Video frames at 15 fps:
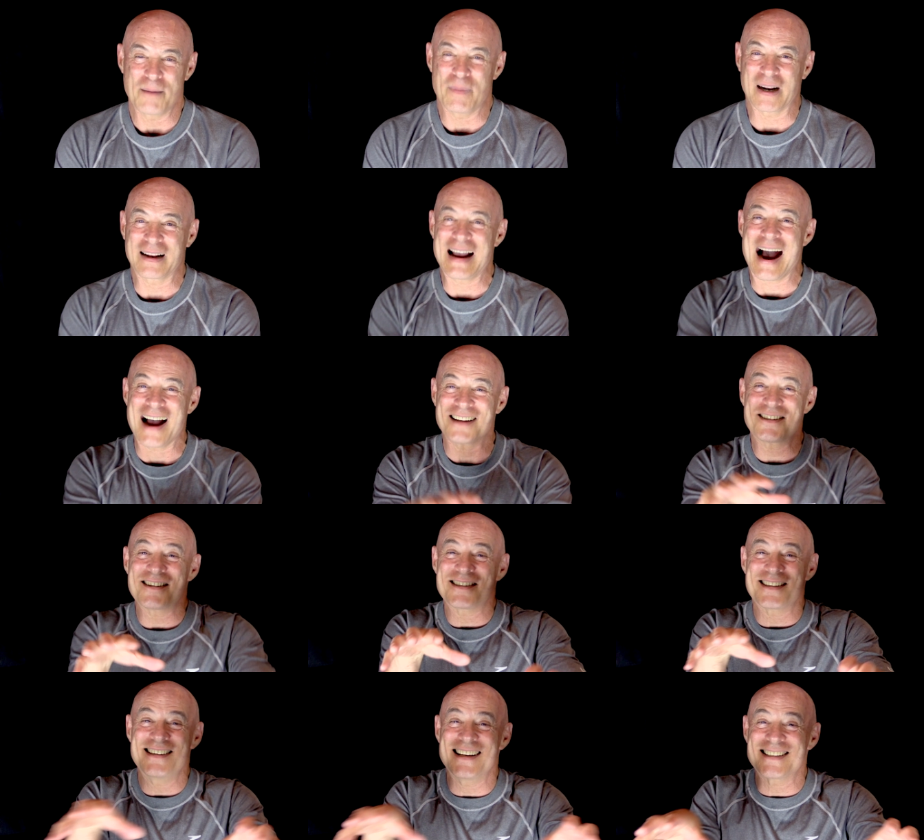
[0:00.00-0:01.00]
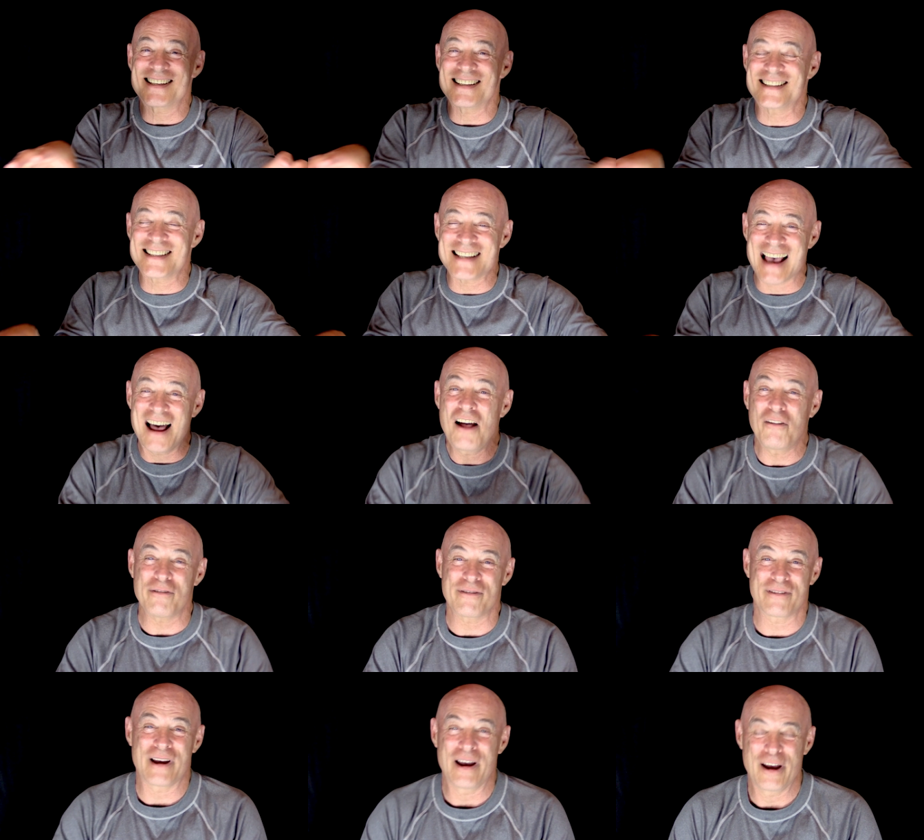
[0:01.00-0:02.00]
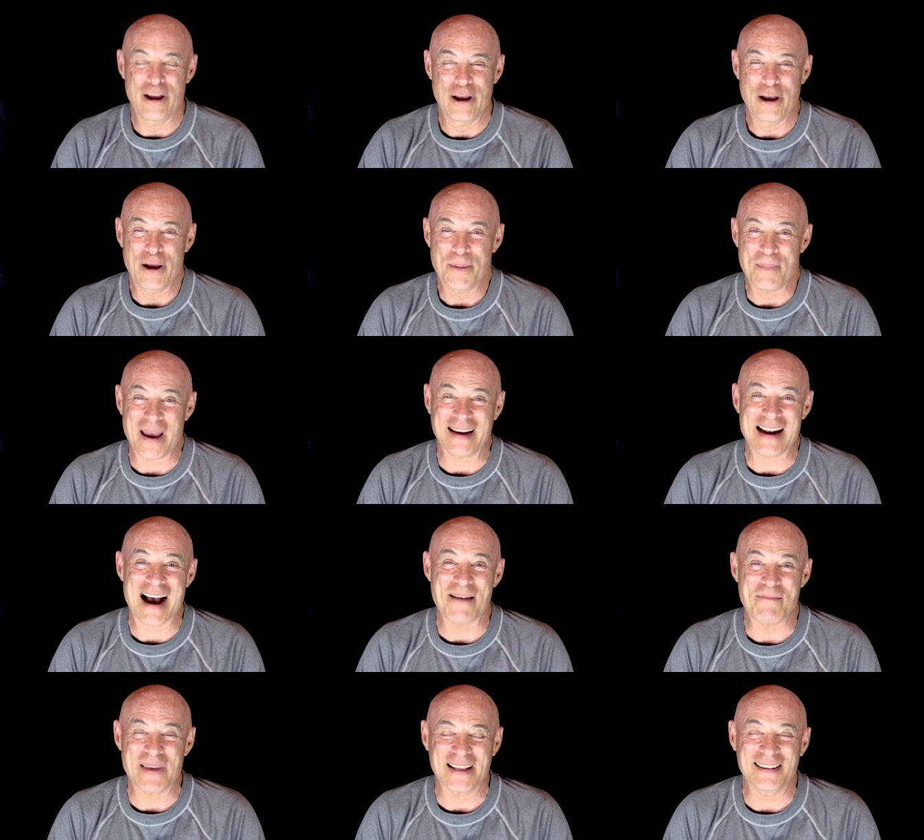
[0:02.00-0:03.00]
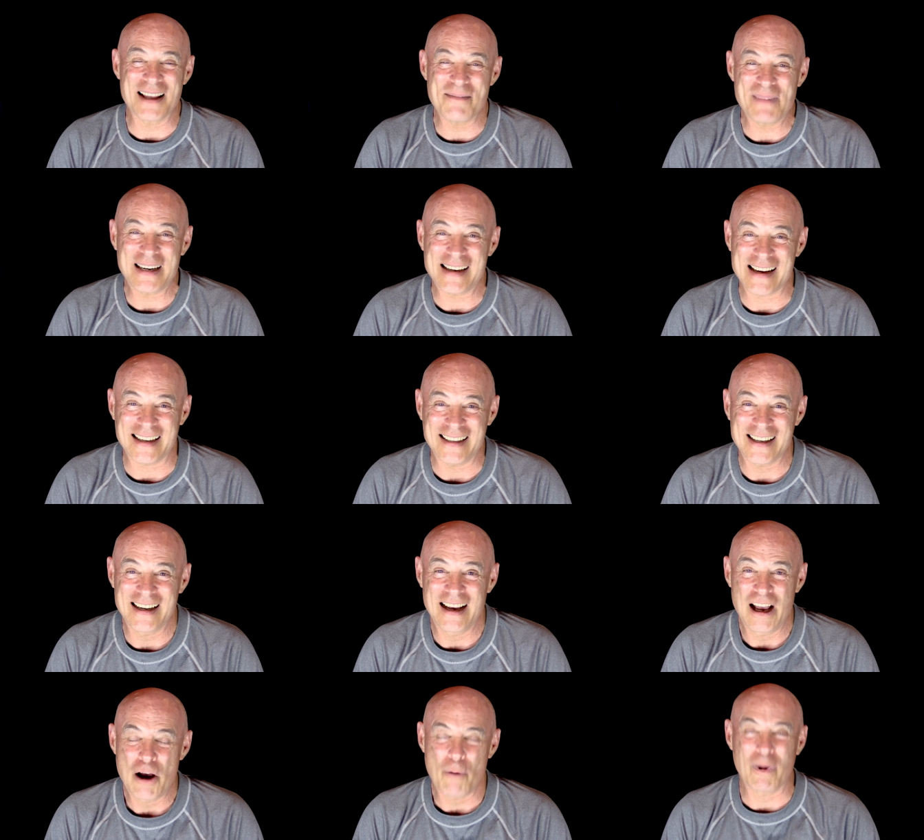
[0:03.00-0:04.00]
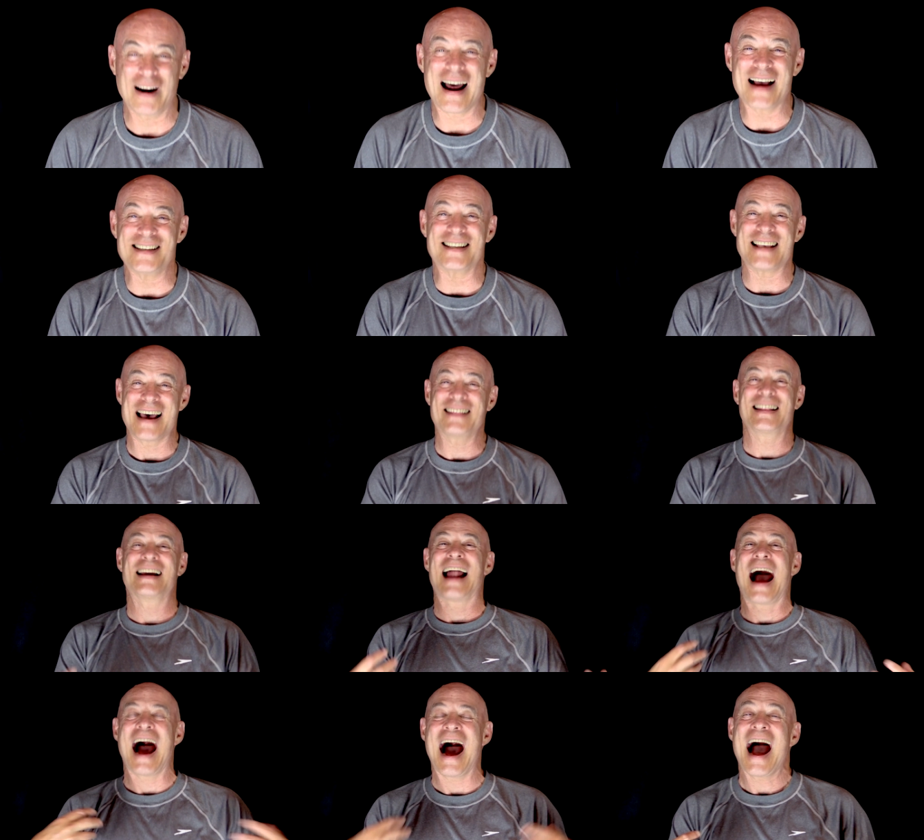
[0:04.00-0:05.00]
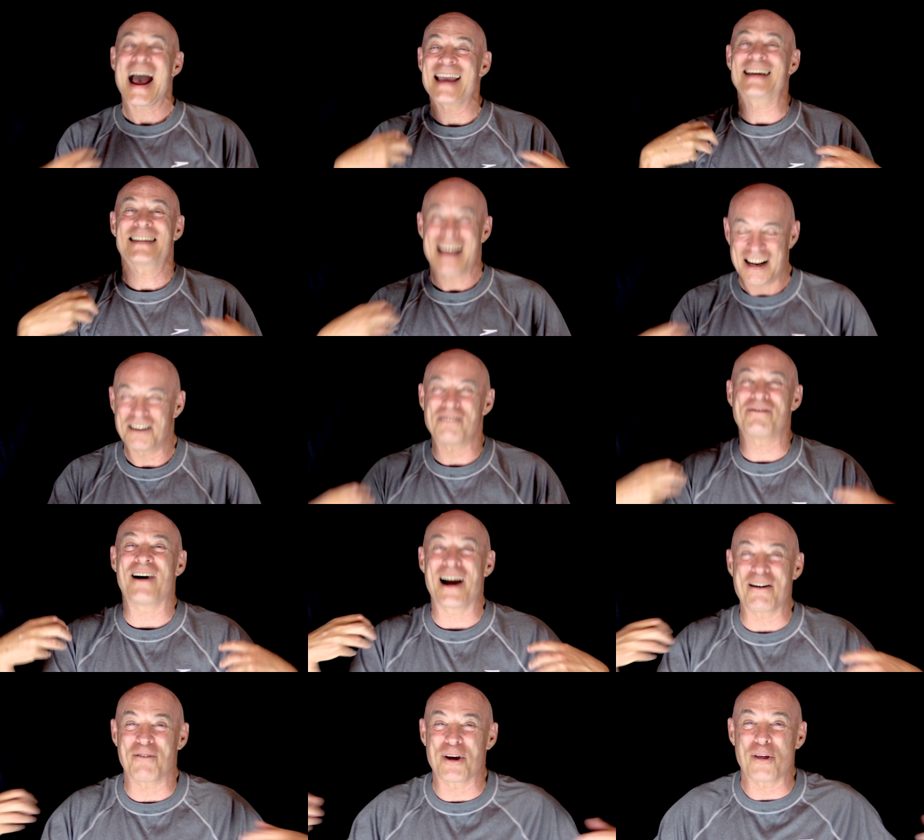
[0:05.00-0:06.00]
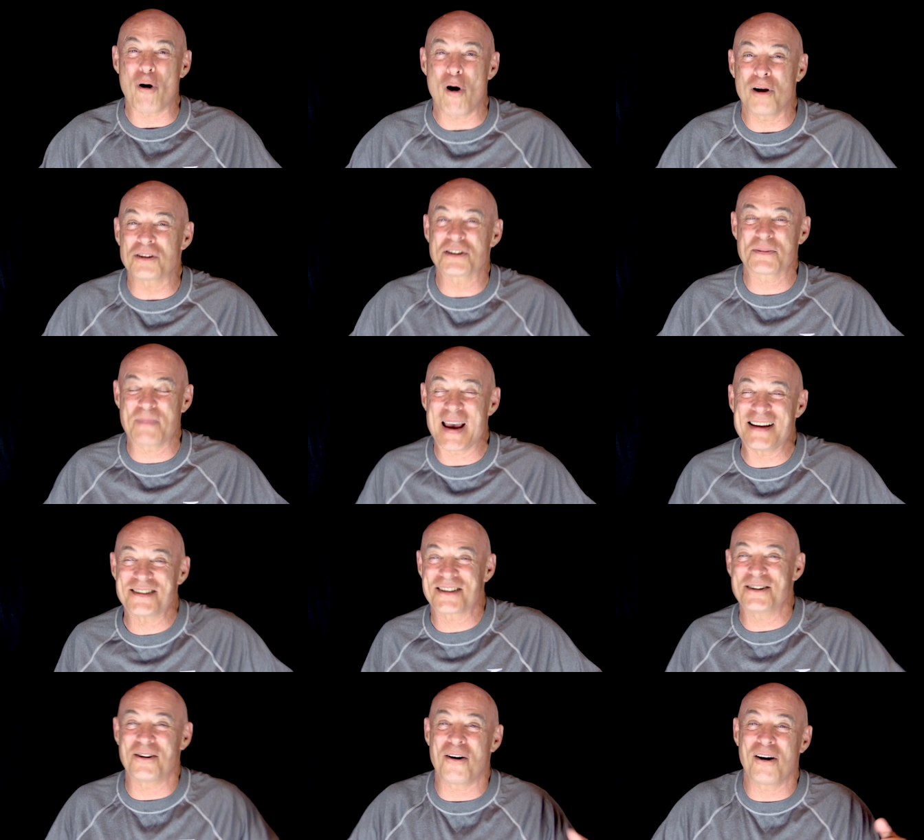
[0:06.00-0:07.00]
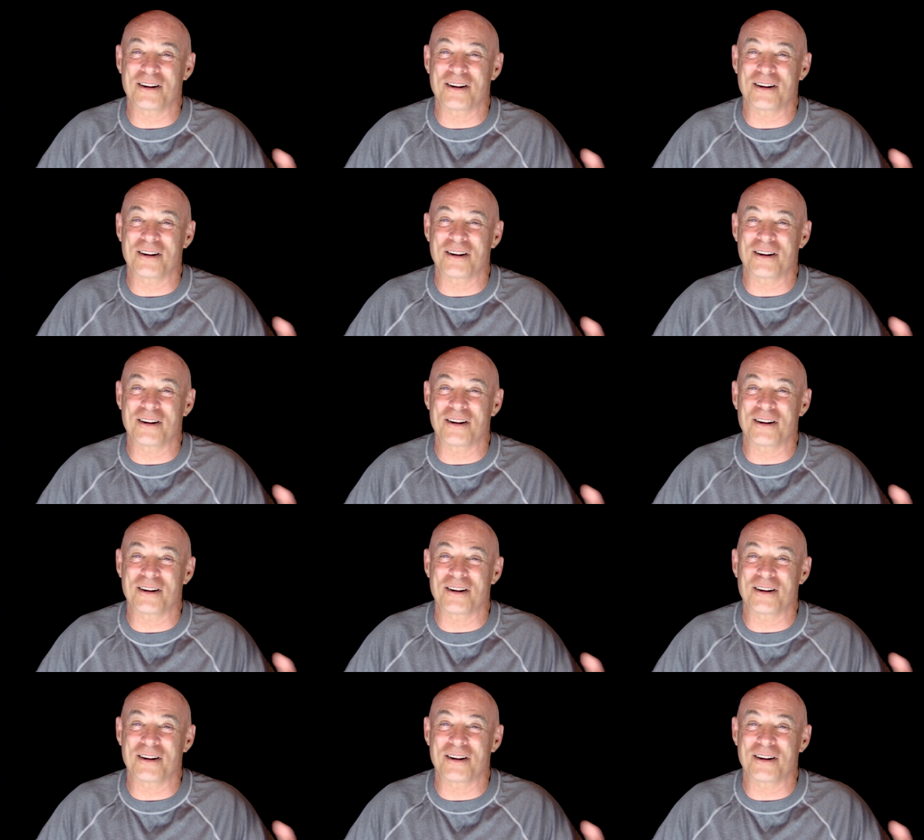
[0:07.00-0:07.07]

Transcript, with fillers: But consciousness itself may not be limited. When I said that I identify with all space and